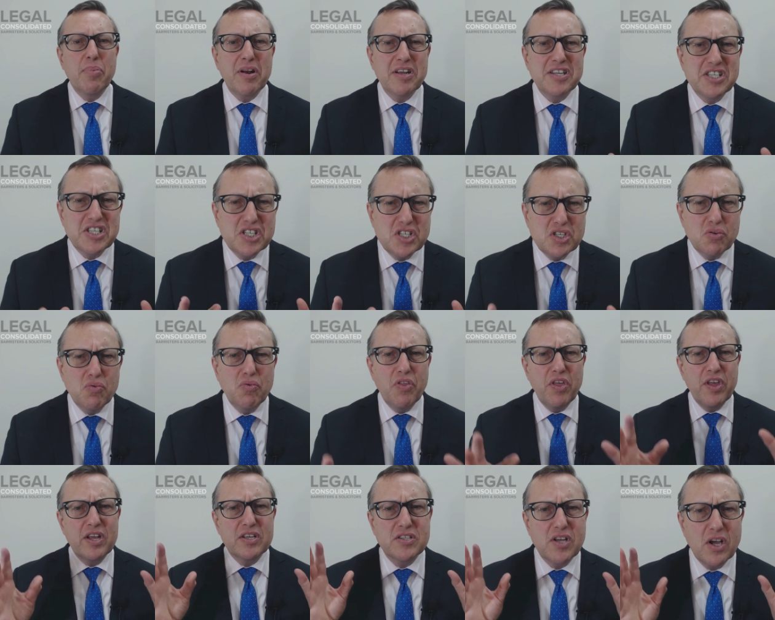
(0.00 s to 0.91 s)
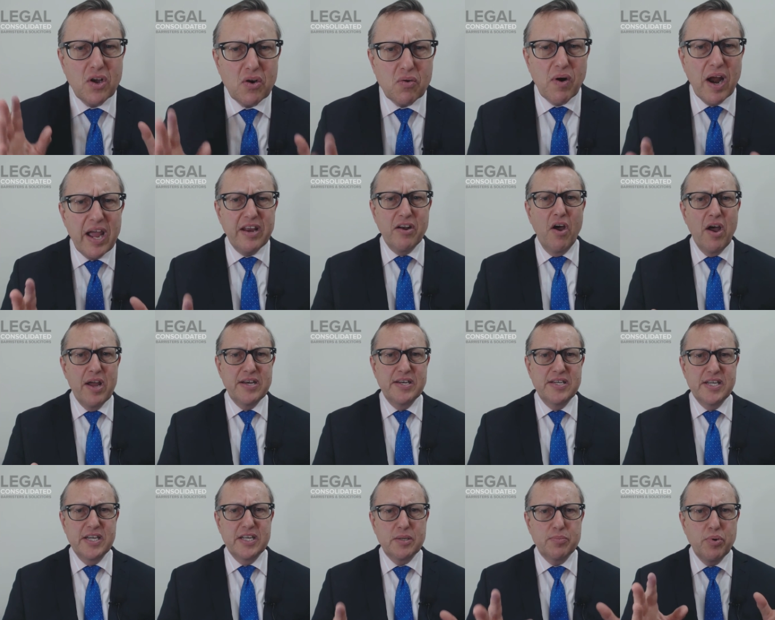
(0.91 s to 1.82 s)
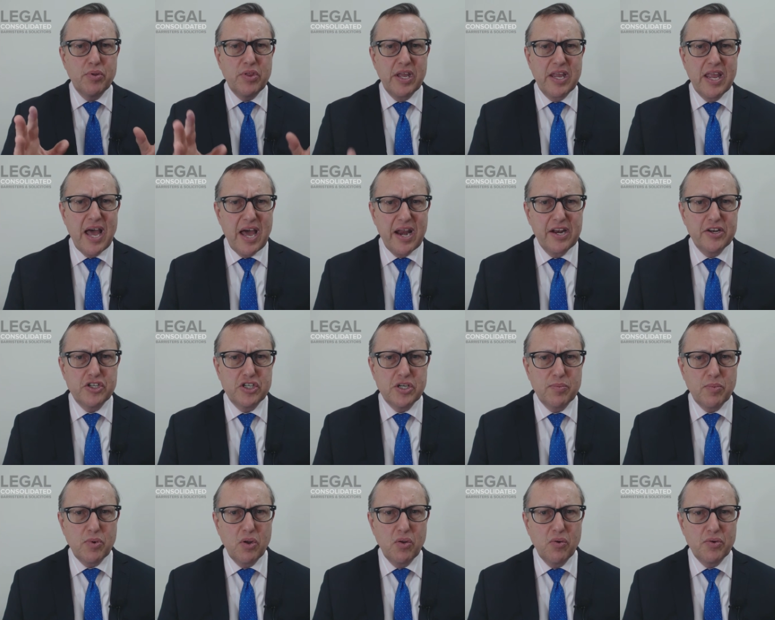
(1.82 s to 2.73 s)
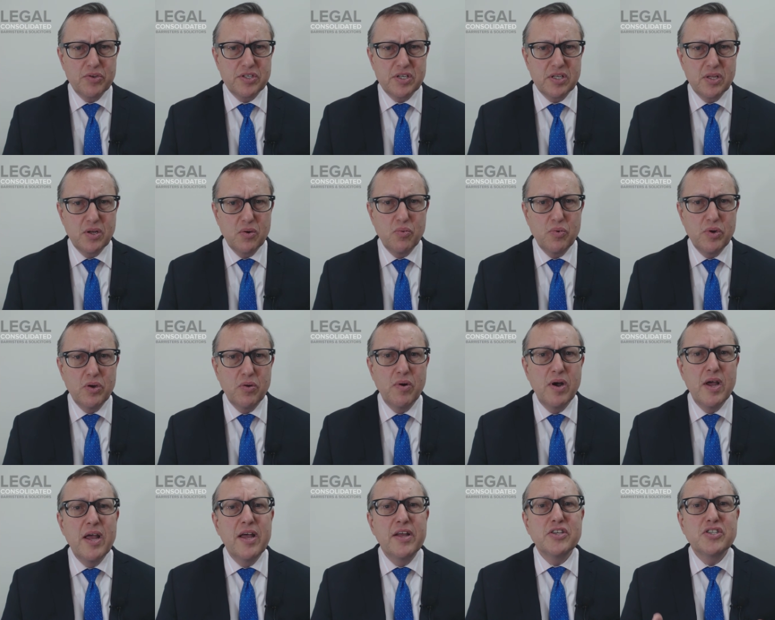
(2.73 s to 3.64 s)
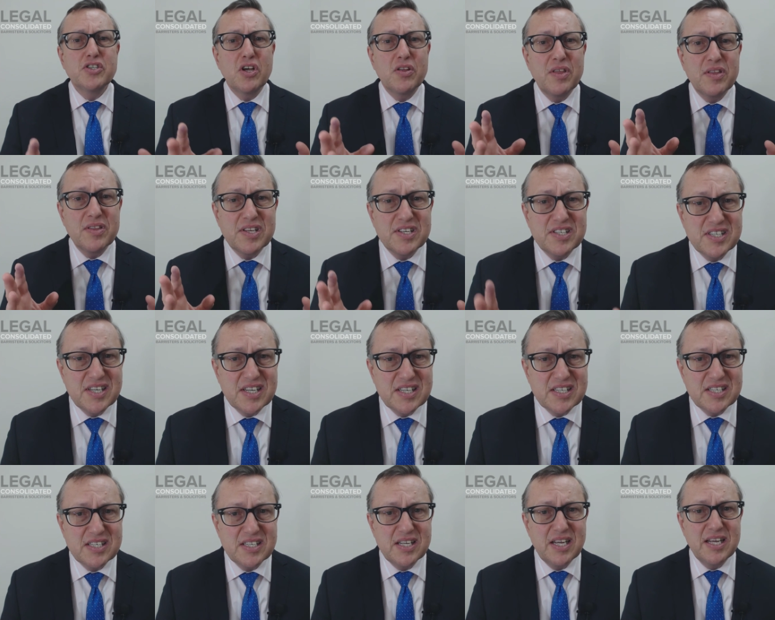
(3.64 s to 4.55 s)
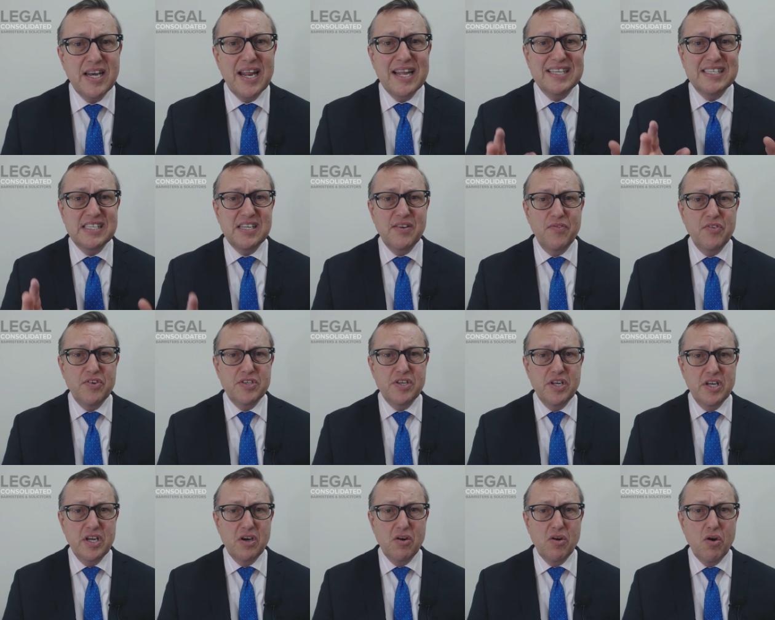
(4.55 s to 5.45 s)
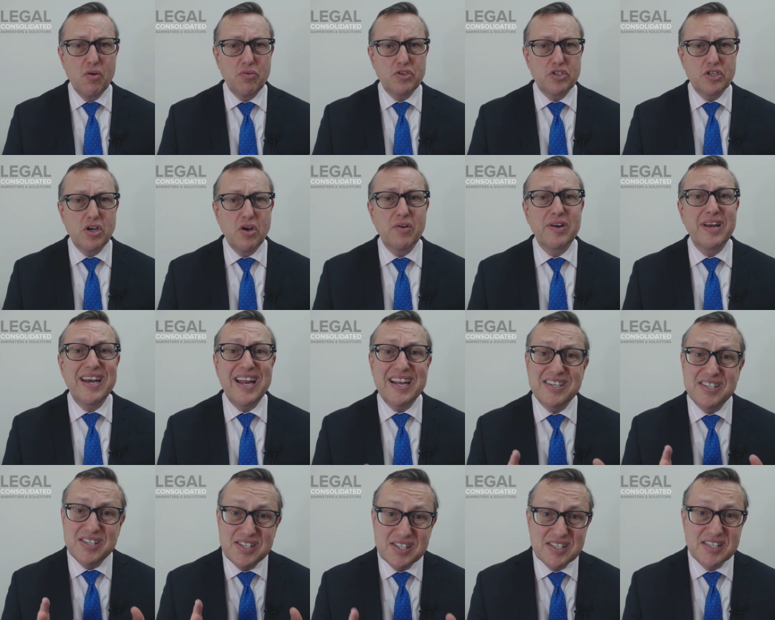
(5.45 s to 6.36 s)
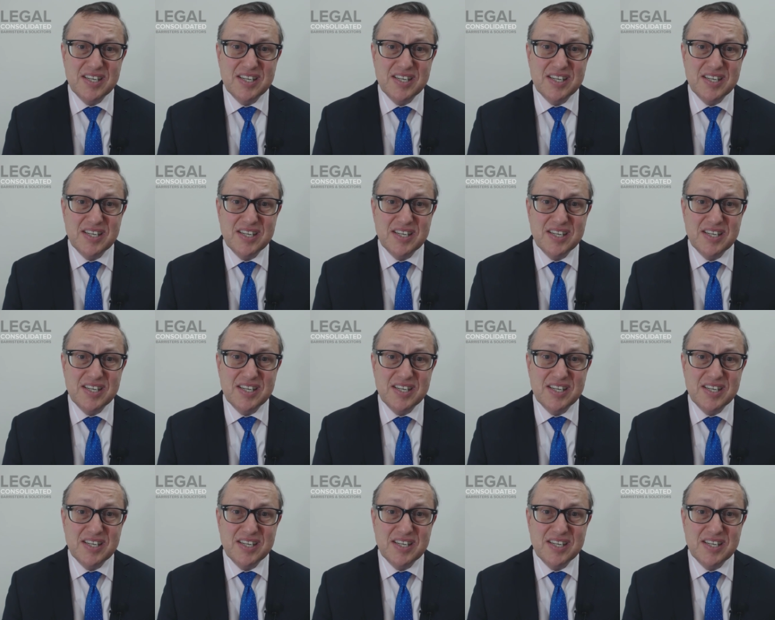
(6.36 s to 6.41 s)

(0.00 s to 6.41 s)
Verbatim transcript: but I still think it's a great idea to put the guardianship clause in the will so that the 16 and 17 year old child can actually